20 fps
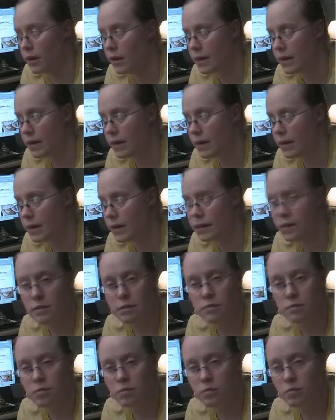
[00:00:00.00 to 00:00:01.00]
buddy
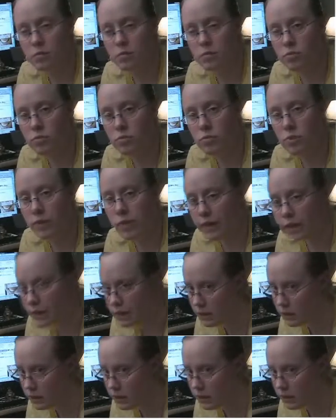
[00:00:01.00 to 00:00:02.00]
and so they
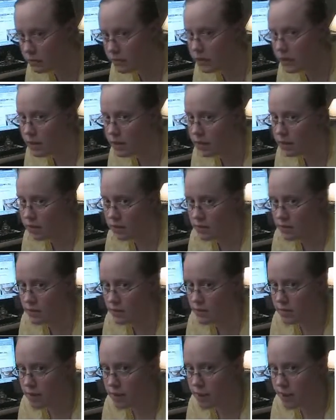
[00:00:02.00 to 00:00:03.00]
can leave, and
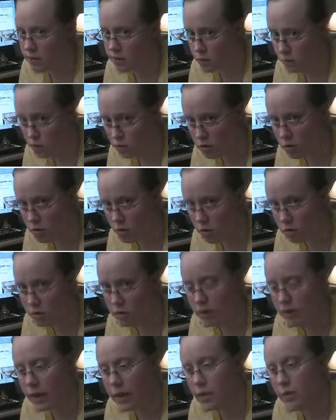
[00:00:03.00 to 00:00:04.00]
to have her
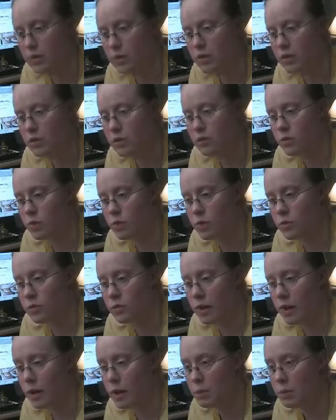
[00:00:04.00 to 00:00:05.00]
call the ambulance for him
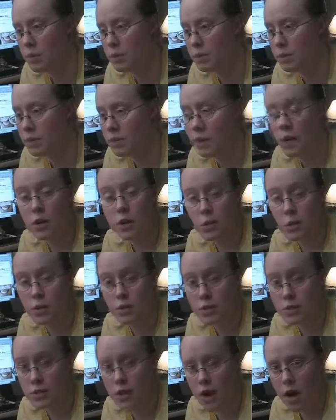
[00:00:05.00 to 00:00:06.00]
to help him, but they don't
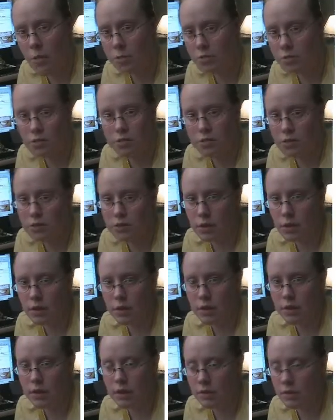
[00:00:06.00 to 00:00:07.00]
want to stop because they
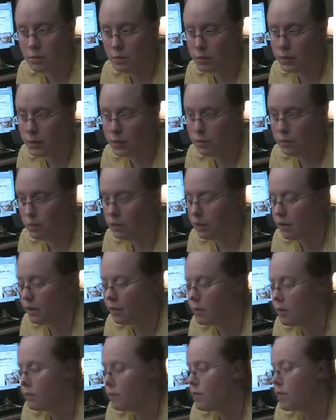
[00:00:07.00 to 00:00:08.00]
want to take the money and run.